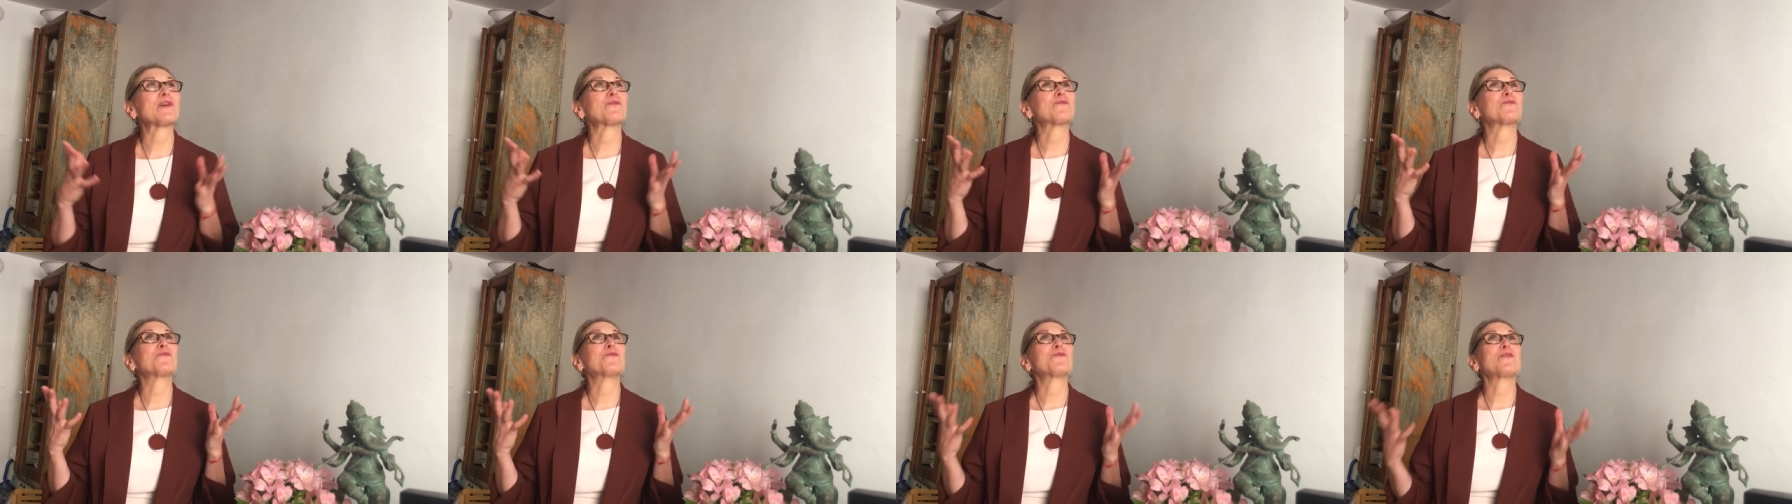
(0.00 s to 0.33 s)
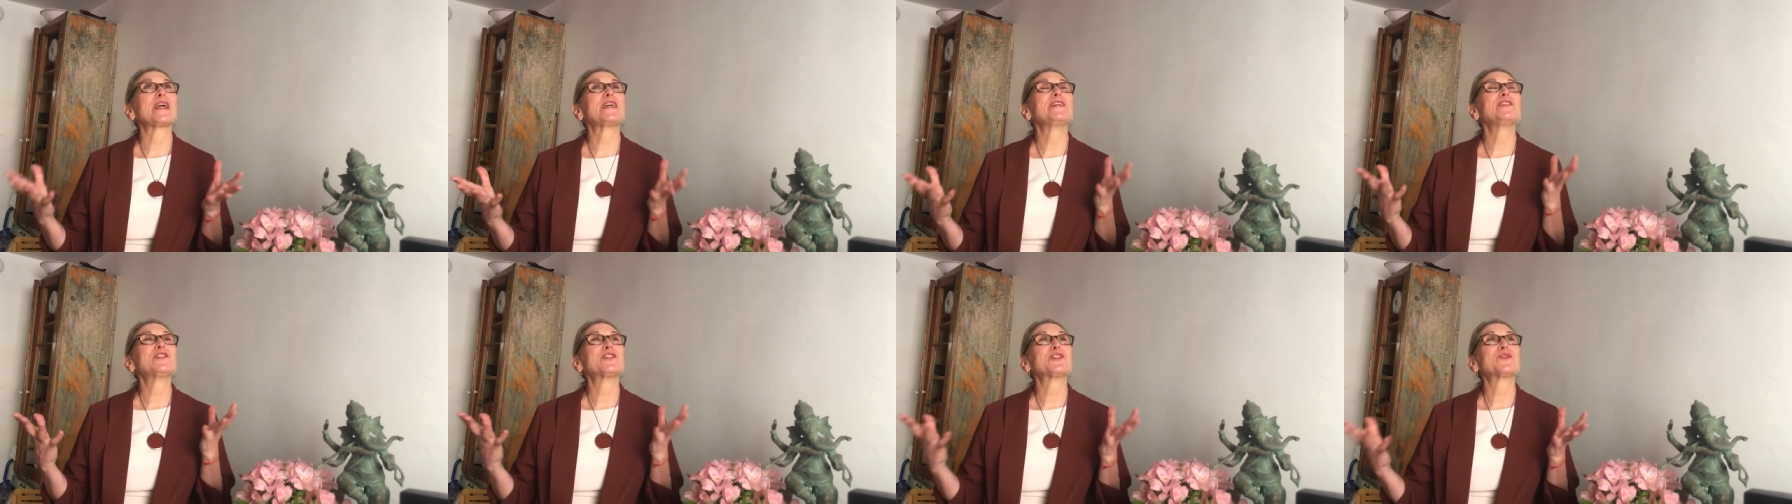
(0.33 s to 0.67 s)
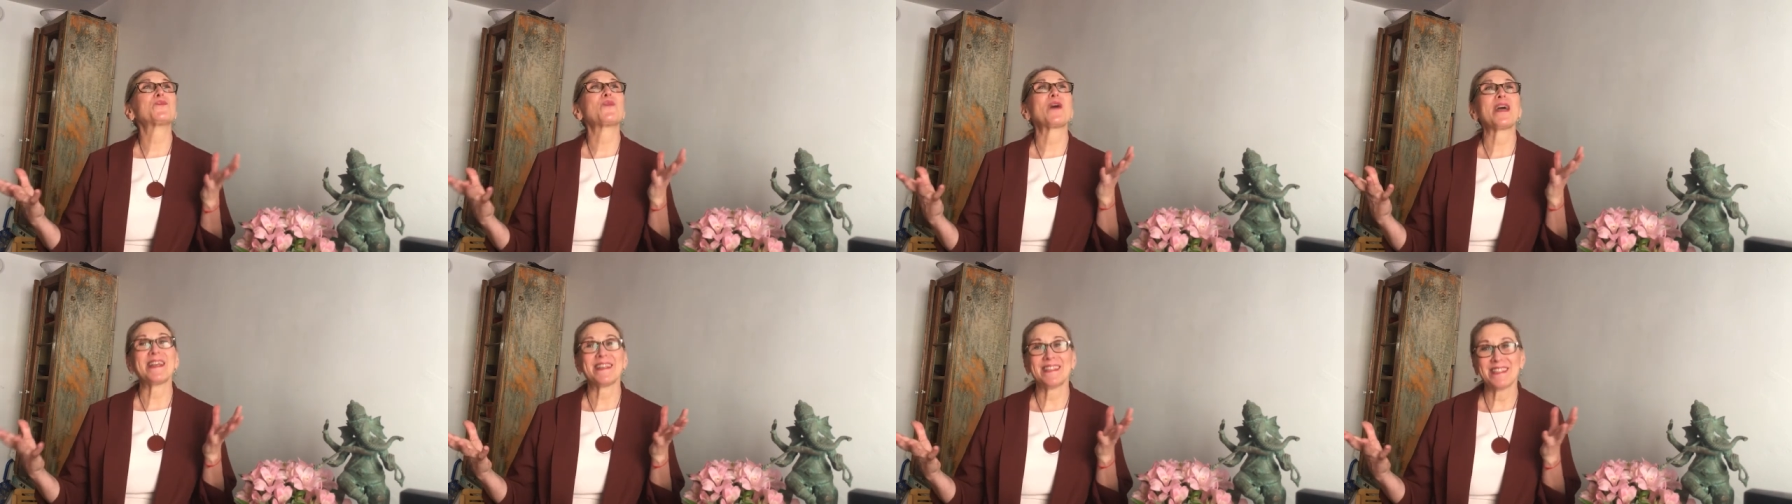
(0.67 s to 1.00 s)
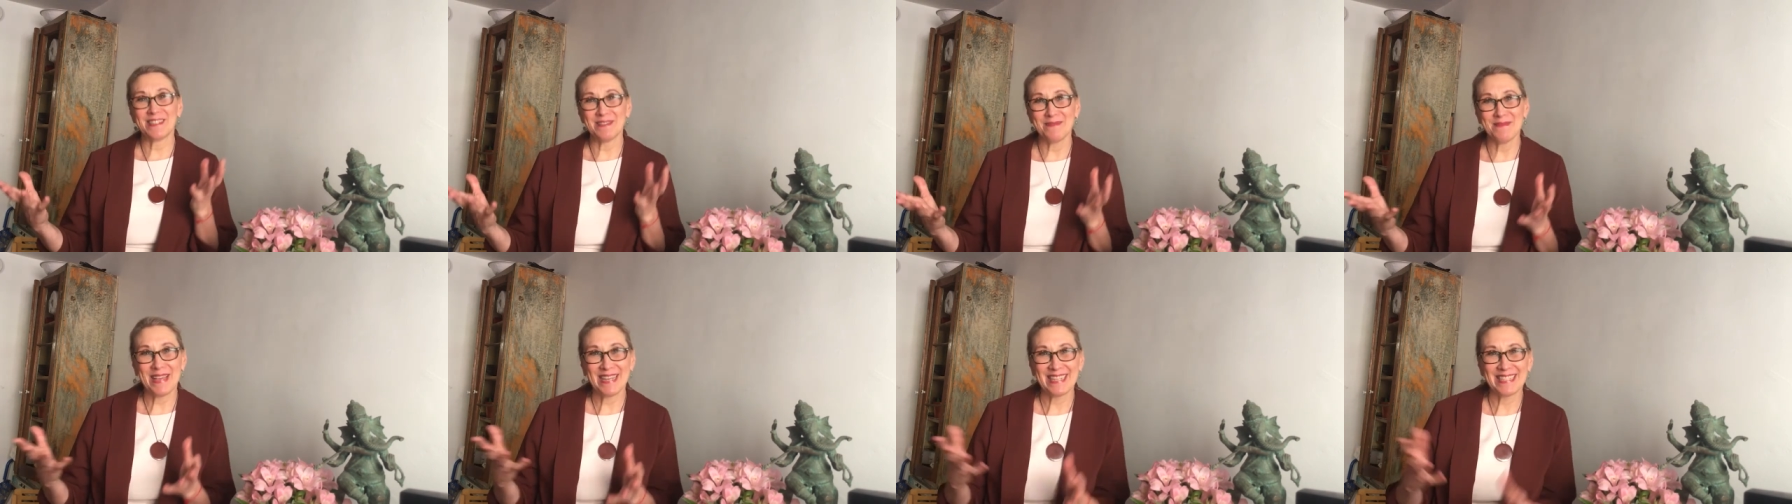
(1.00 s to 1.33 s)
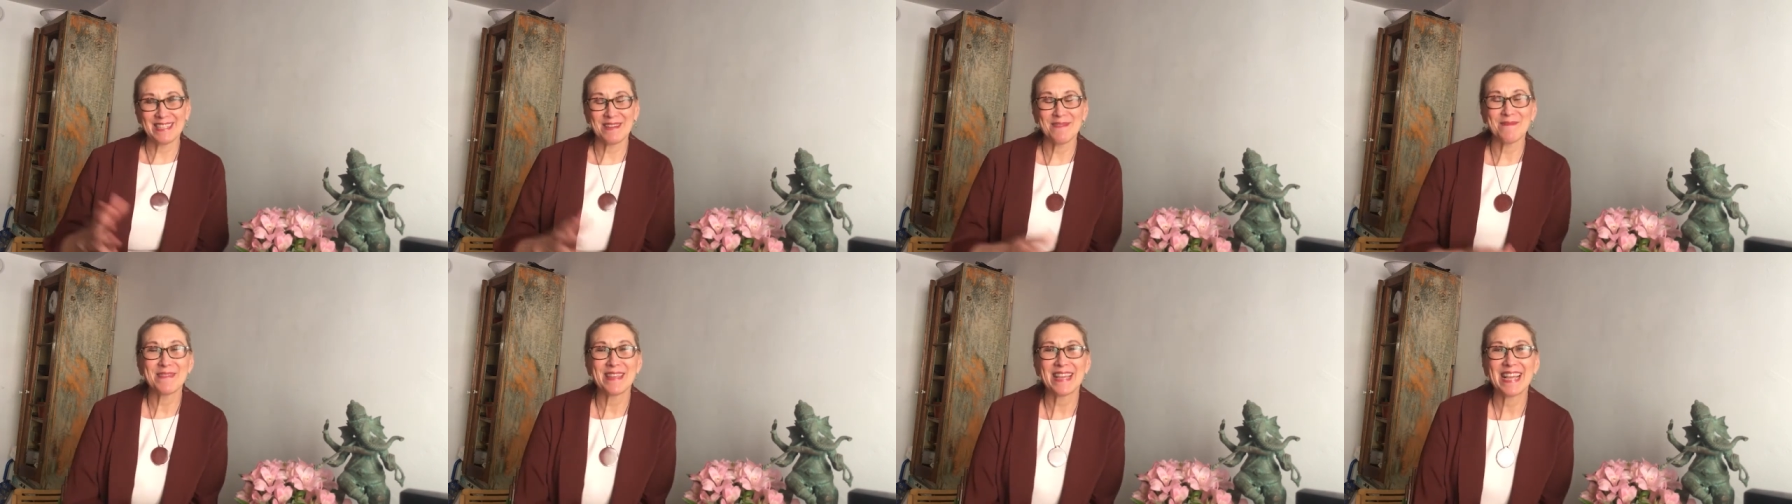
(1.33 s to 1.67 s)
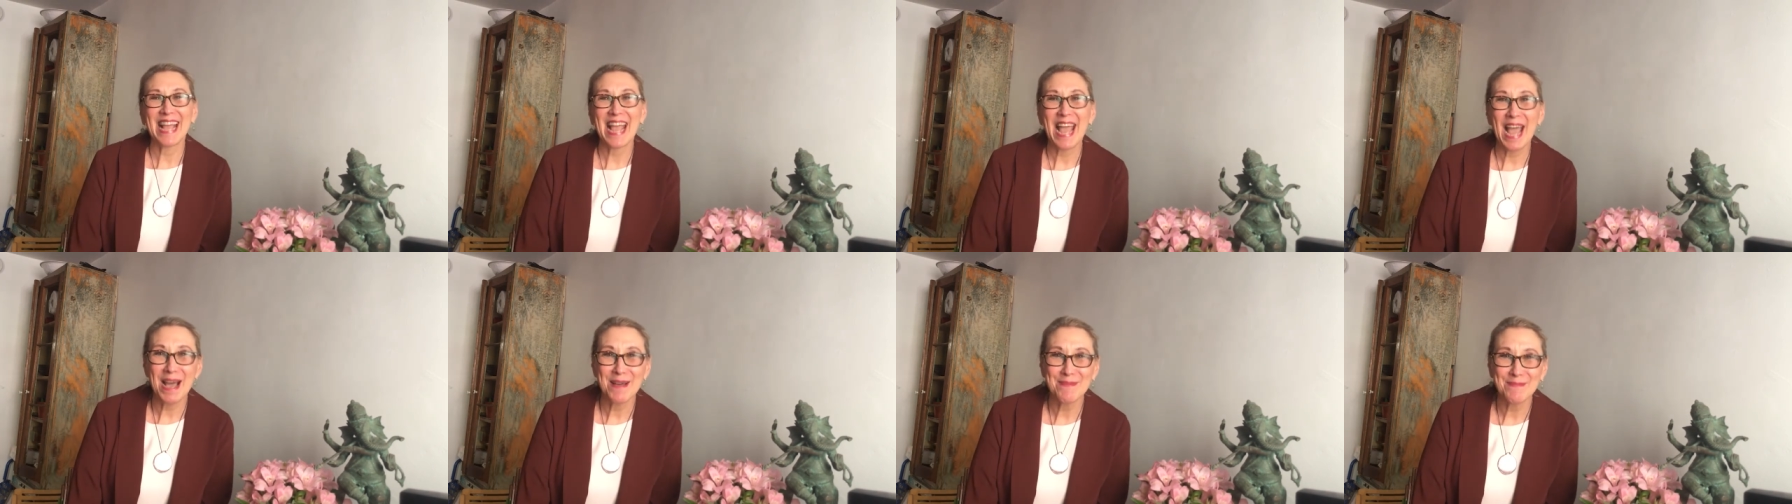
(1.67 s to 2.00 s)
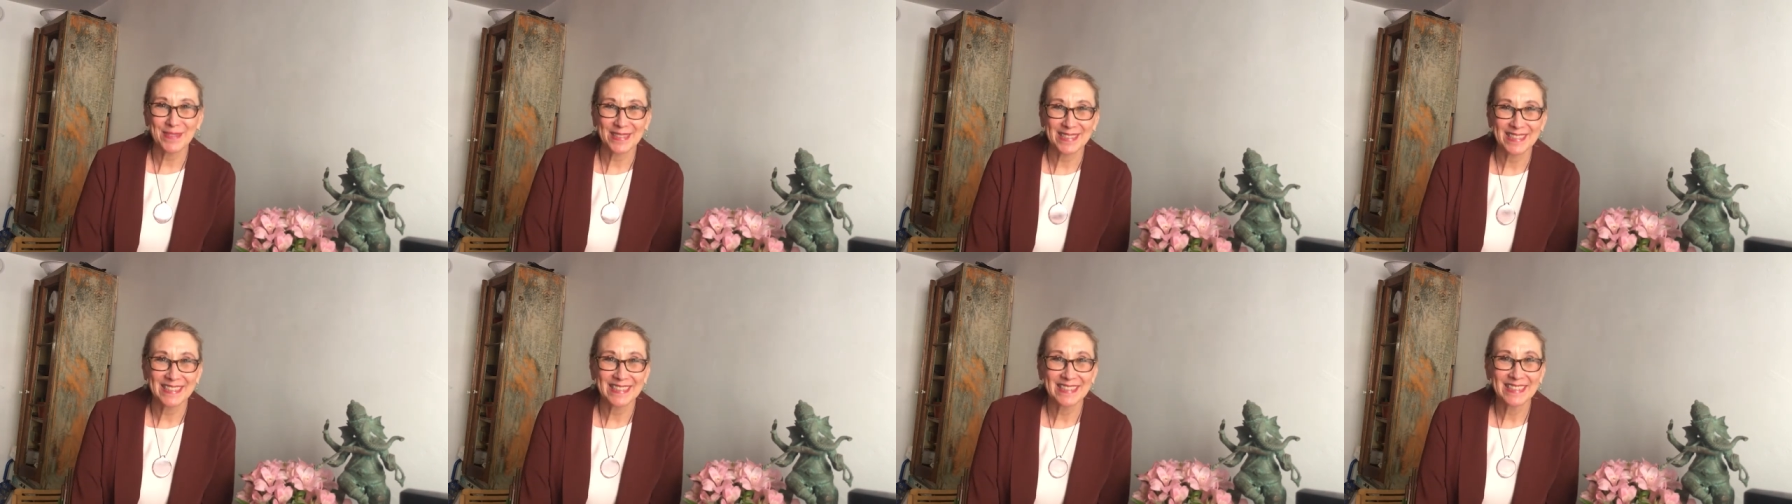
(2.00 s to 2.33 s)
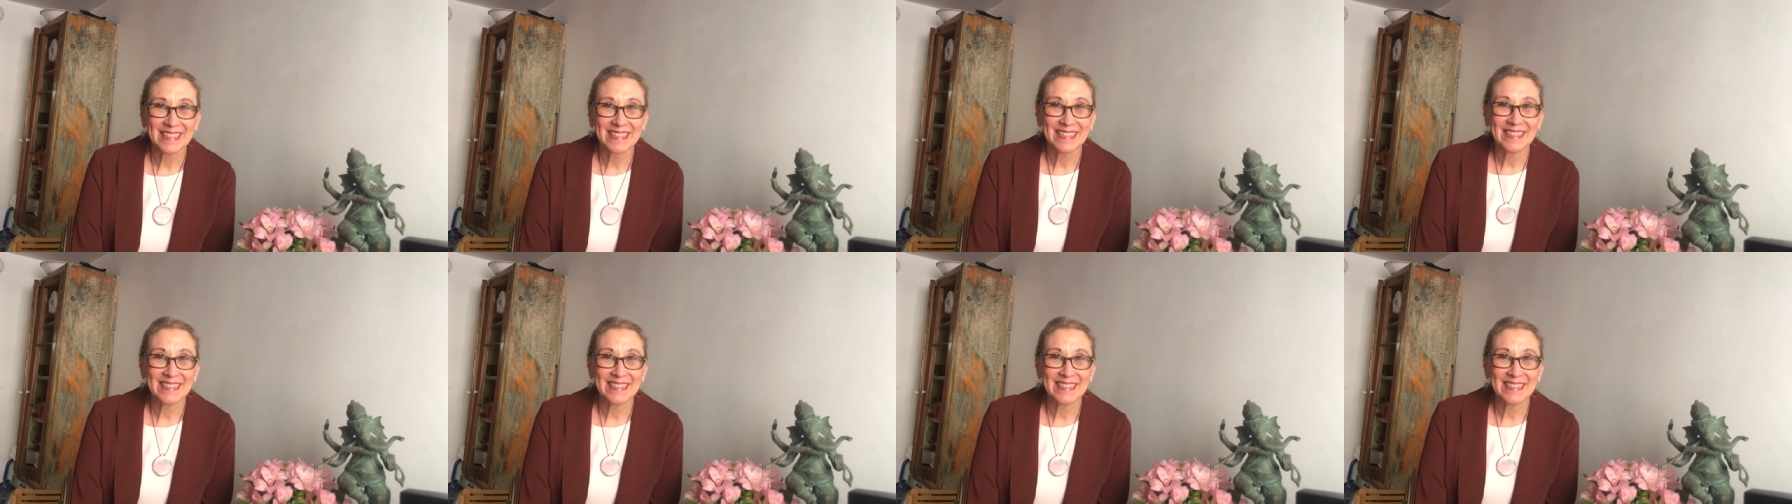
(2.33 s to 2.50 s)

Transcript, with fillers: outrageous ways to make something happen?